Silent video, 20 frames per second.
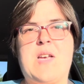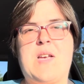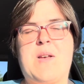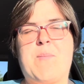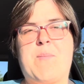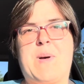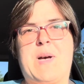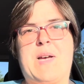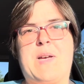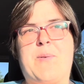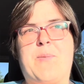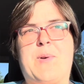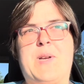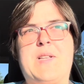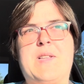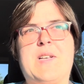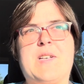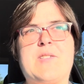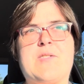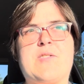my weight
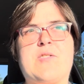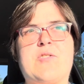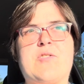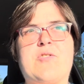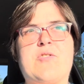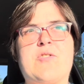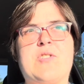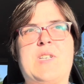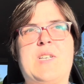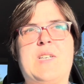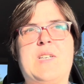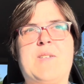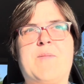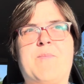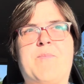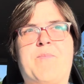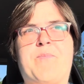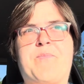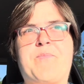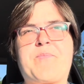loss surgery
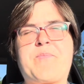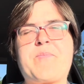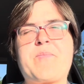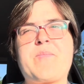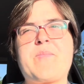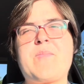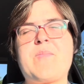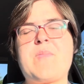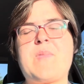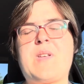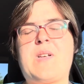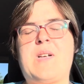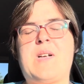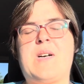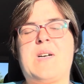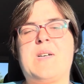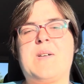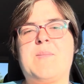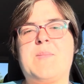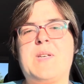
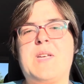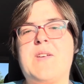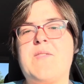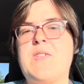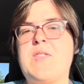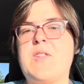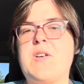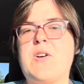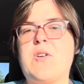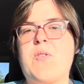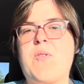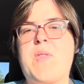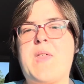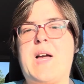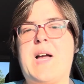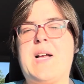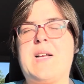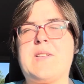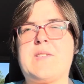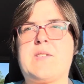um, even though
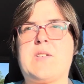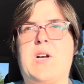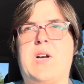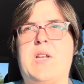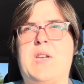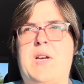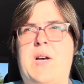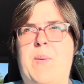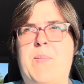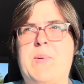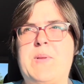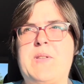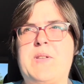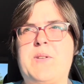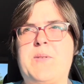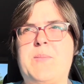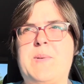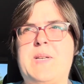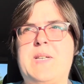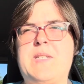that has gone up a
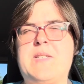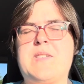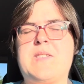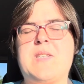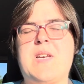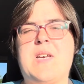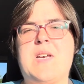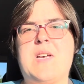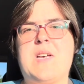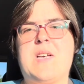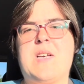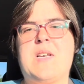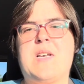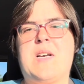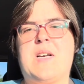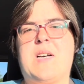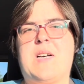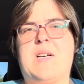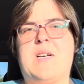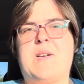little bit
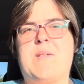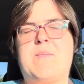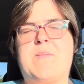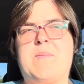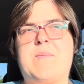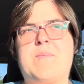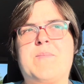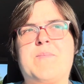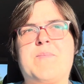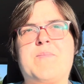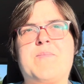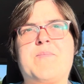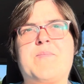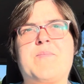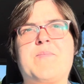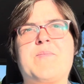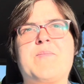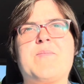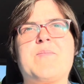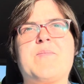um,
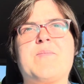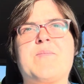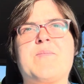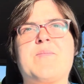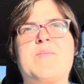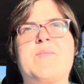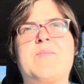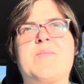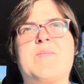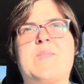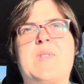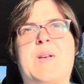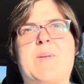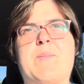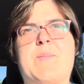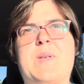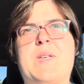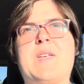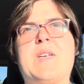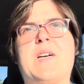
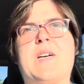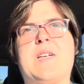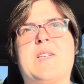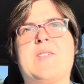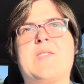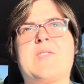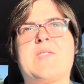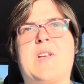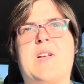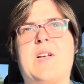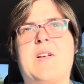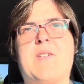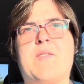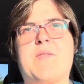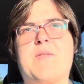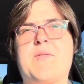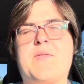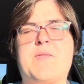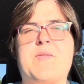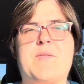because of,